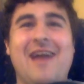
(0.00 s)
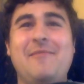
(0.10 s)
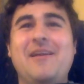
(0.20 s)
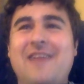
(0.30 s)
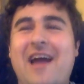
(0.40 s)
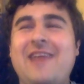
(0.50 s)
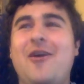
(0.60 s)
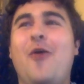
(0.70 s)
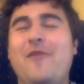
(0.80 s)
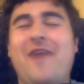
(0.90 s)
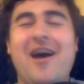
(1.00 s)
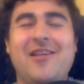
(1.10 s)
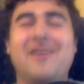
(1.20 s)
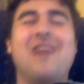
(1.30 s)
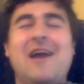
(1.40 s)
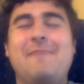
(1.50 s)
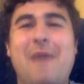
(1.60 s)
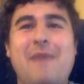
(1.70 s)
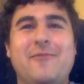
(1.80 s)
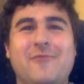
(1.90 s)
I mean, I know we've had like a lot of
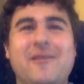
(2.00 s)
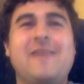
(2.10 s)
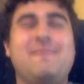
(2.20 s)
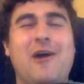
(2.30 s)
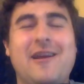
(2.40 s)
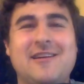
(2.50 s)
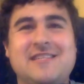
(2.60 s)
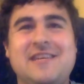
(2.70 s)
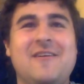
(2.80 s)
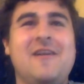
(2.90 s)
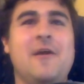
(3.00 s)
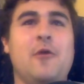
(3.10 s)
Batman-related products here